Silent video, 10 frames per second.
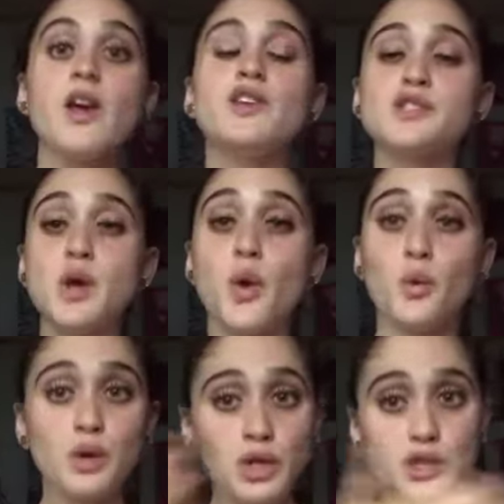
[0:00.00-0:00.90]
So
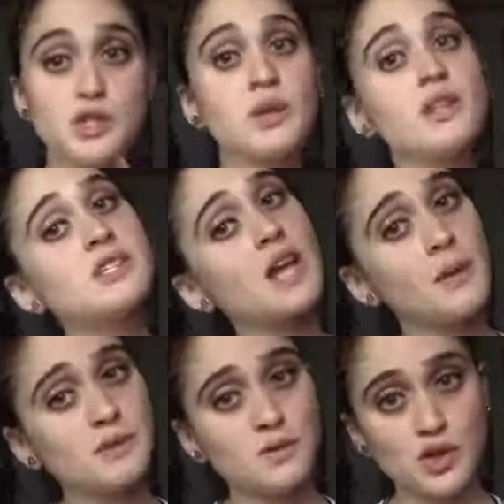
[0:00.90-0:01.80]
when you're doing these
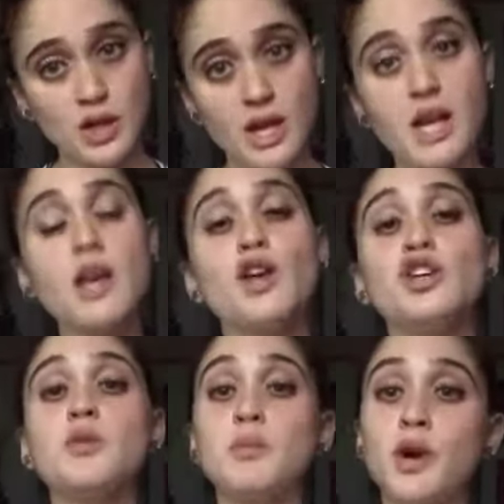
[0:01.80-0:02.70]
types of training,
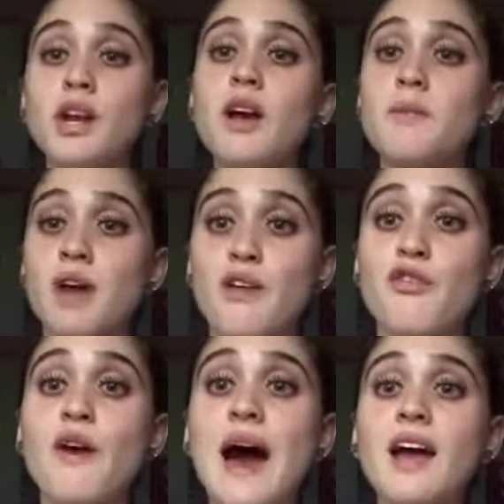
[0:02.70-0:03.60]
you're burning up that
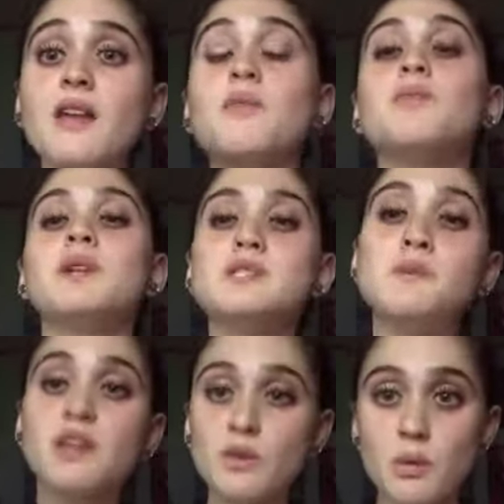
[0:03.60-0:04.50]
fat, but it's
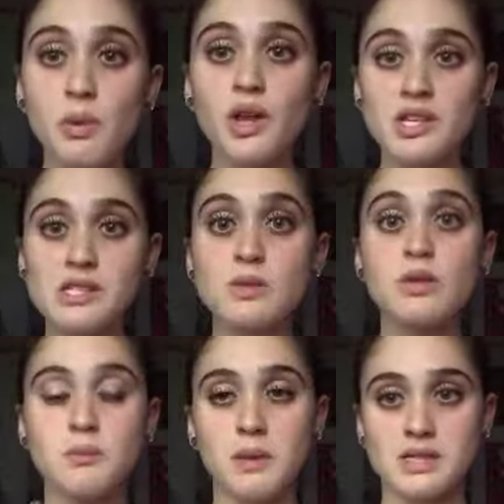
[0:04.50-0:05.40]
being replaced
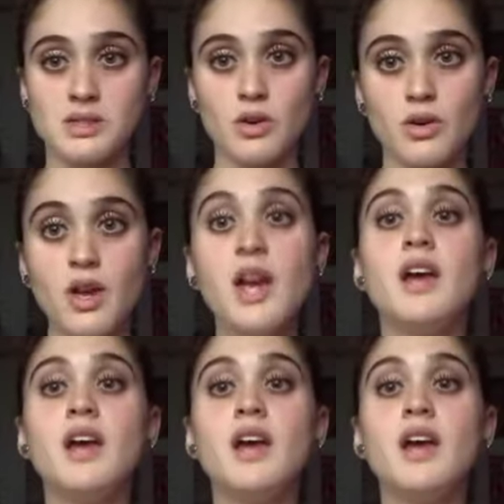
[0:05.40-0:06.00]
with muscle.